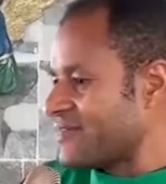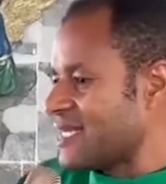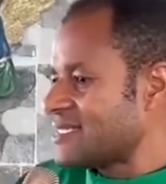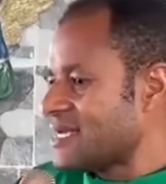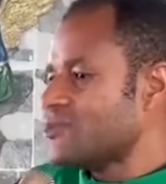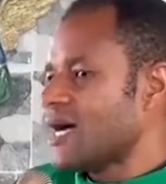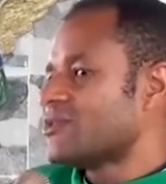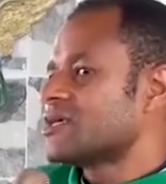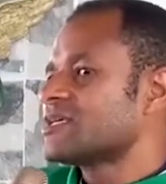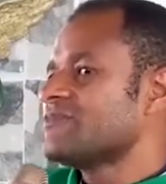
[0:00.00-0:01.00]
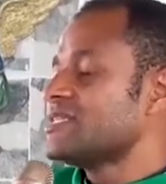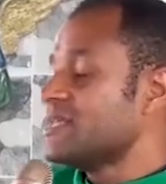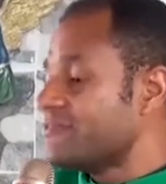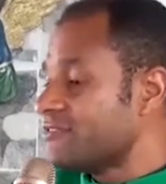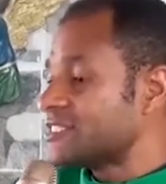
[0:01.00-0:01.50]
Let them, you are not giving
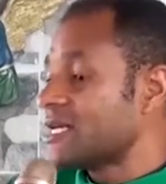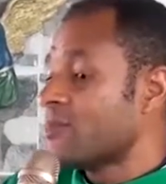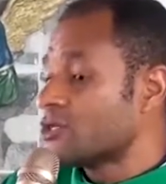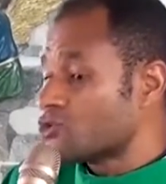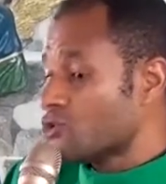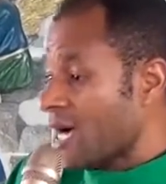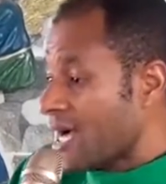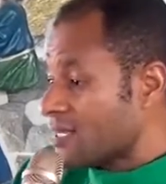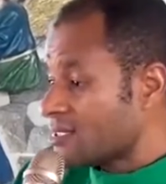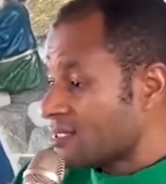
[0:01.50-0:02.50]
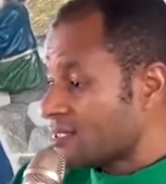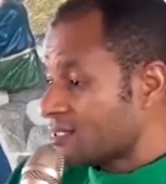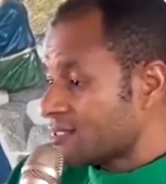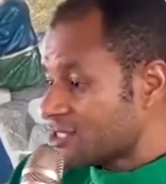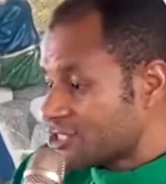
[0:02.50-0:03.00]
them fish now, but you are
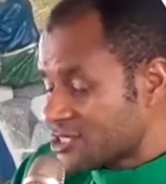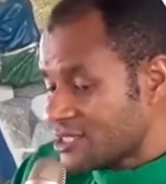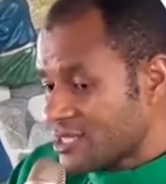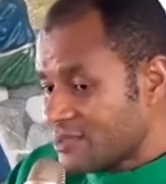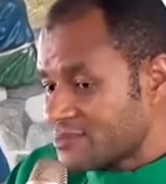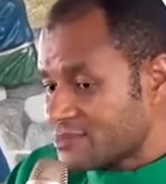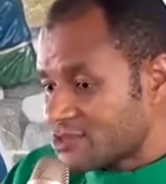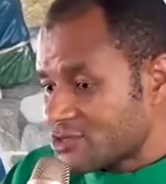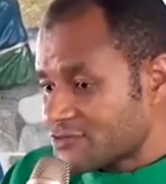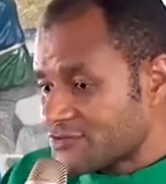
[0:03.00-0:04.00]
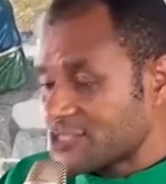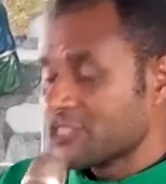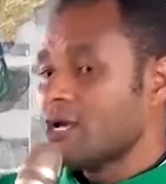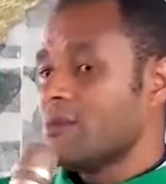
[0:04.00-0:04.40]
teaching them to fish.